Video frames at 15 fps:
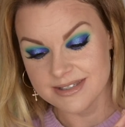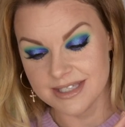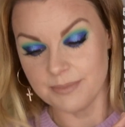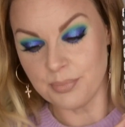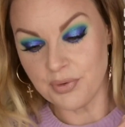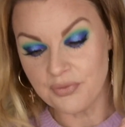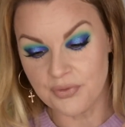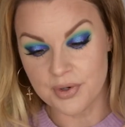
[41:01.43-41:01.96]
it
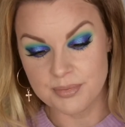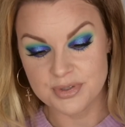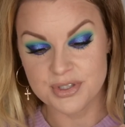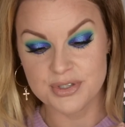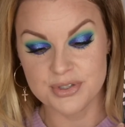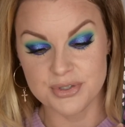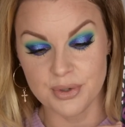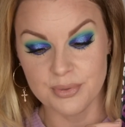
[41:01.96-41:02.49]
performs
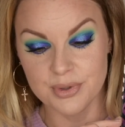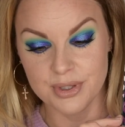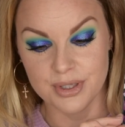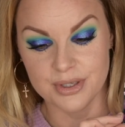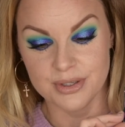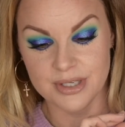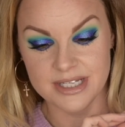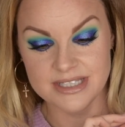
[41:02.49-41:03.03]
so
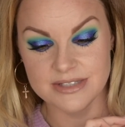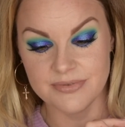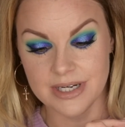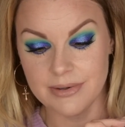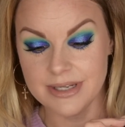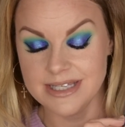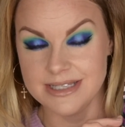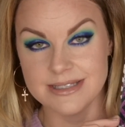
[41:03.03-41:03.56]
good. It's
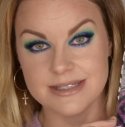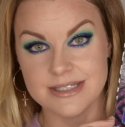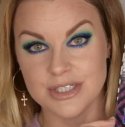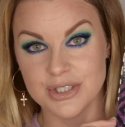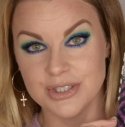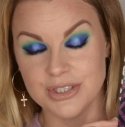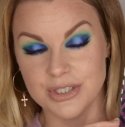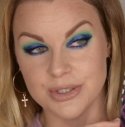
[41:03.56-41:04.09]
very easy
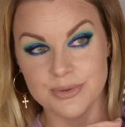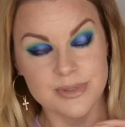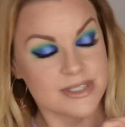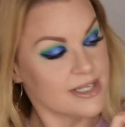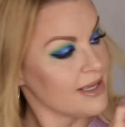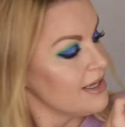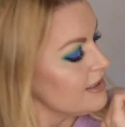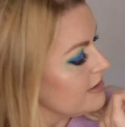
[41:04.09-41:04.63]
to use.